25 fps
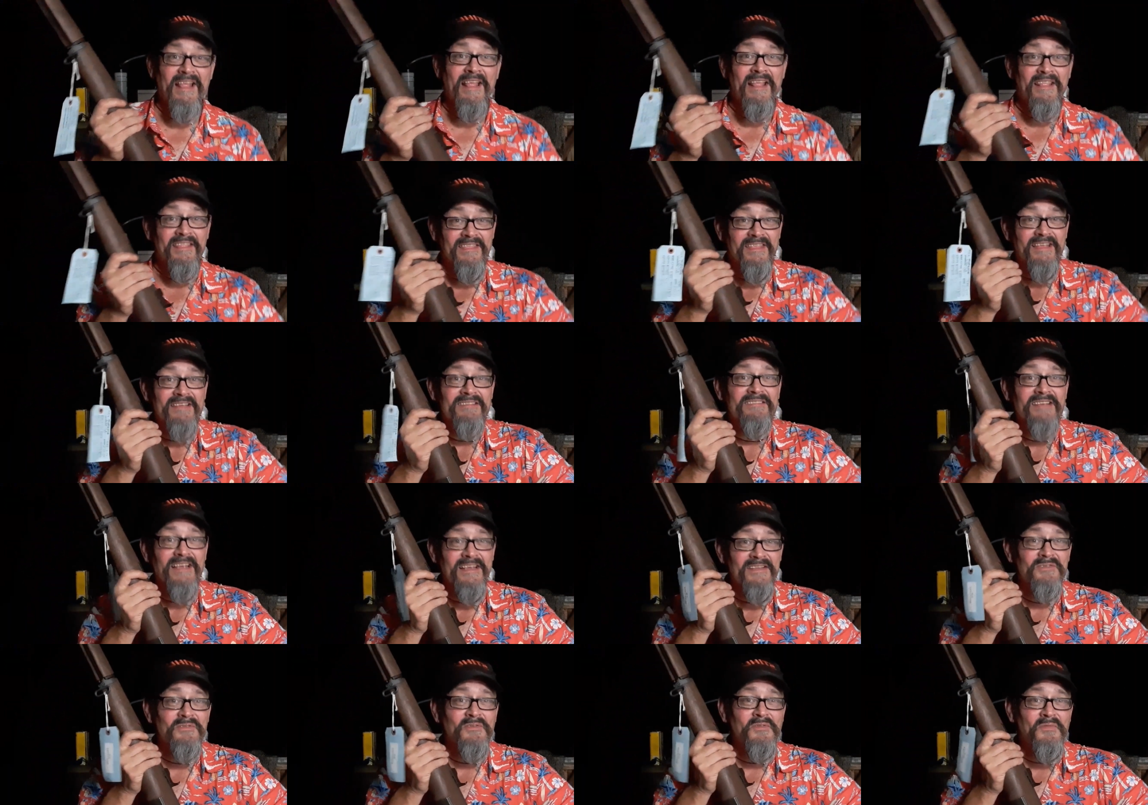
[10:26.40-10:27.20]
this
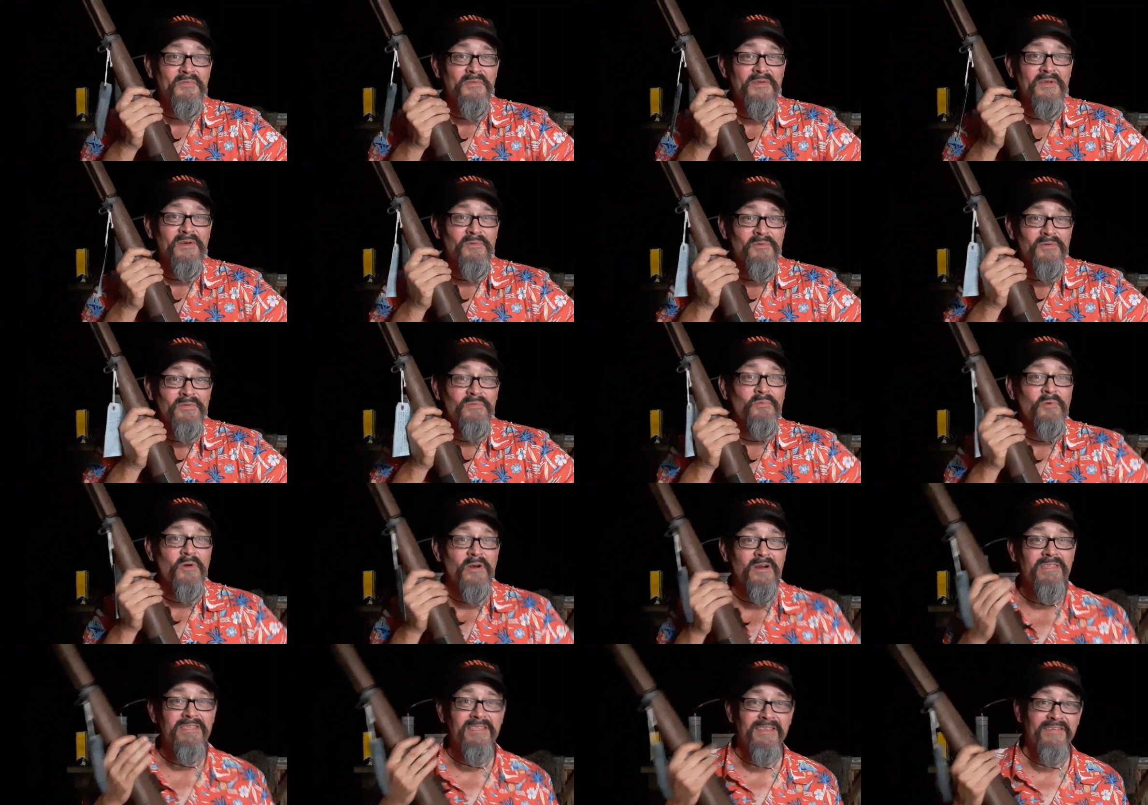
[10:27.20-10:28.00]
I do feel was
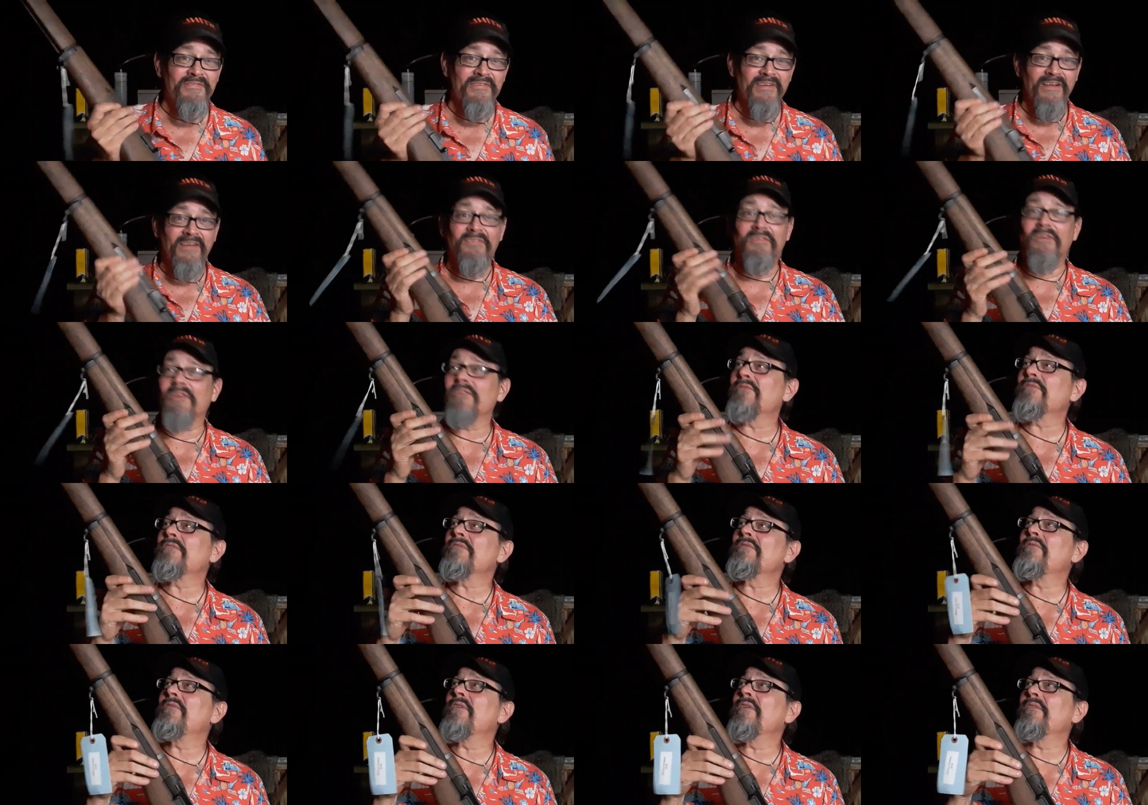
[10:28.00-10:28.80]
worth the
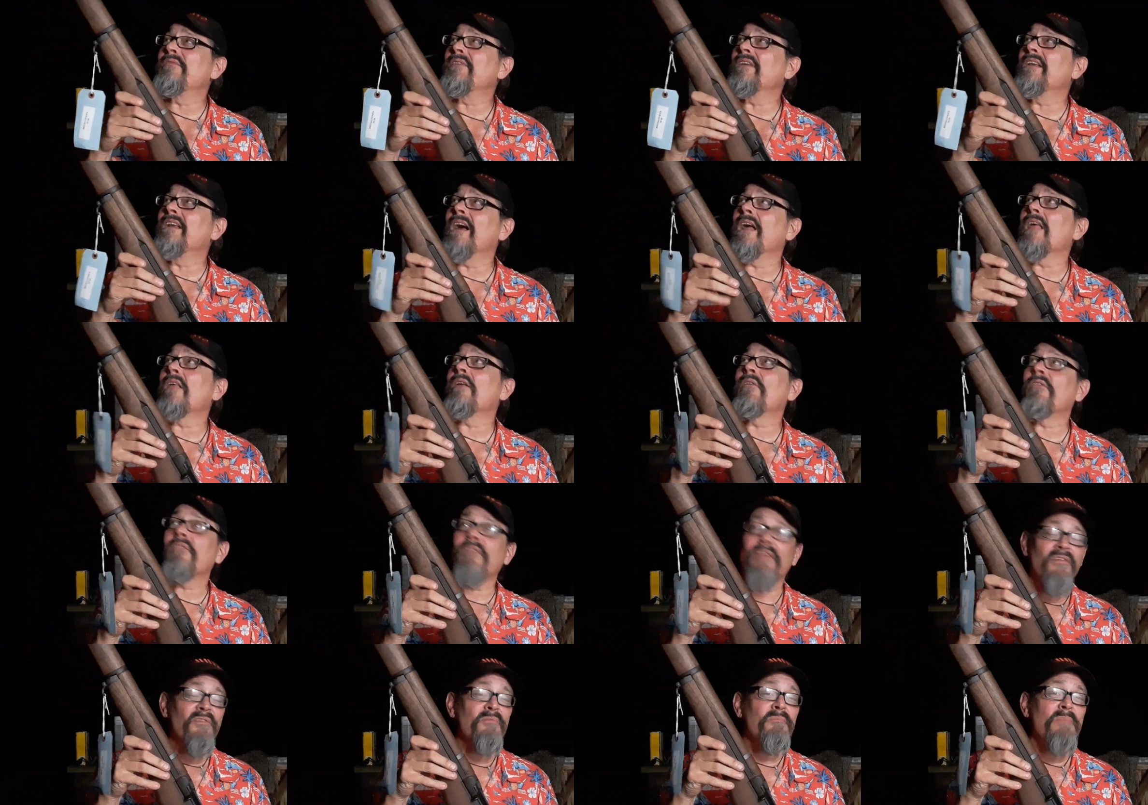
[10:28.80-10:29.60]

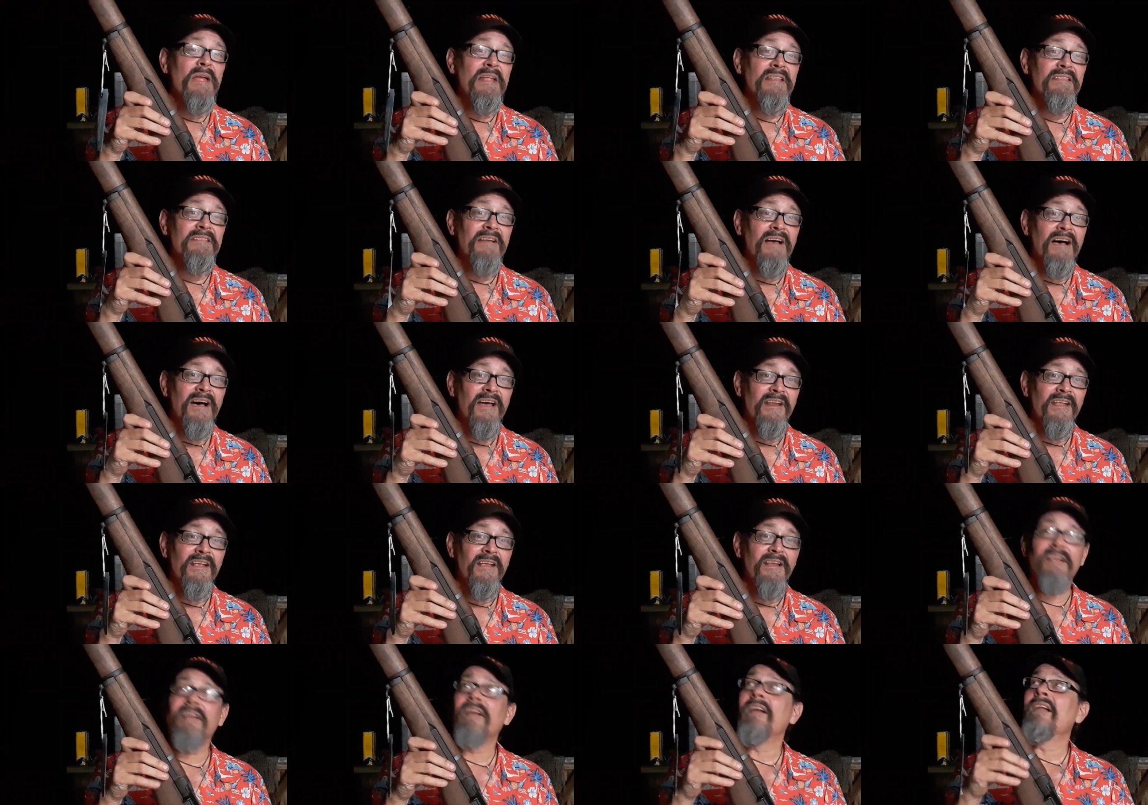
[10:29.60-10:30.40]
$650 I spent on
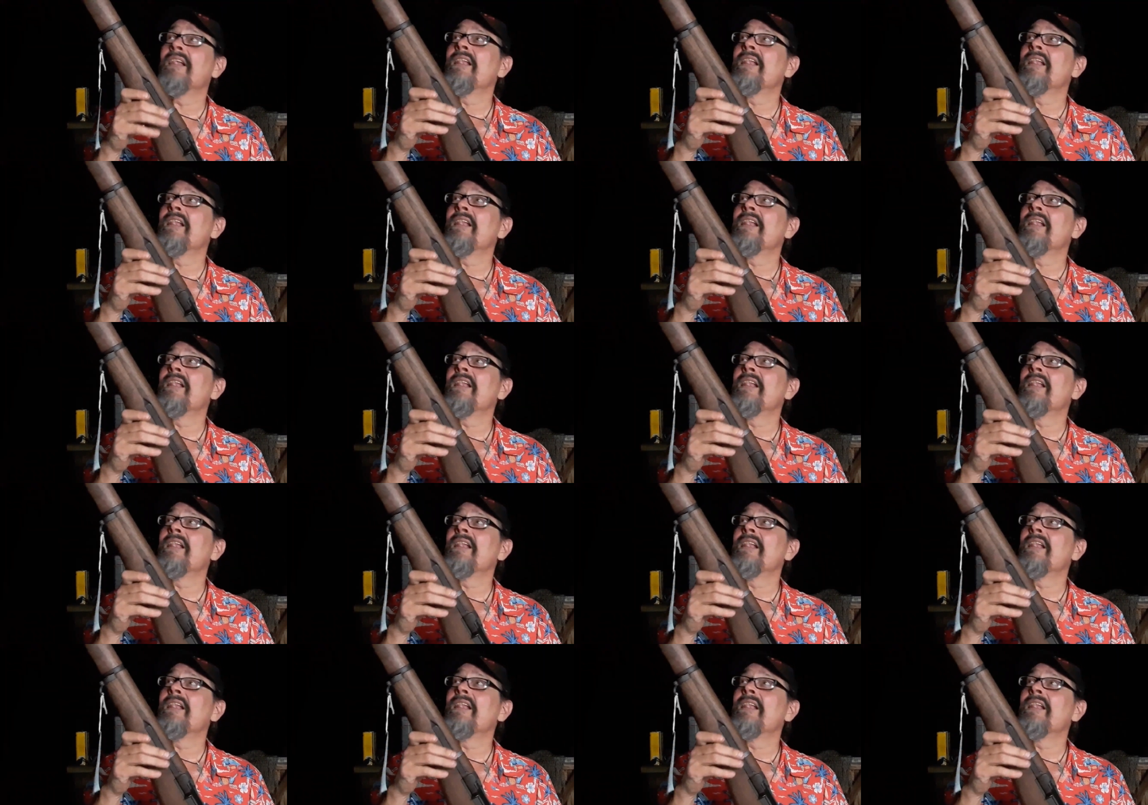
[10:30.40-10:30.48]
it,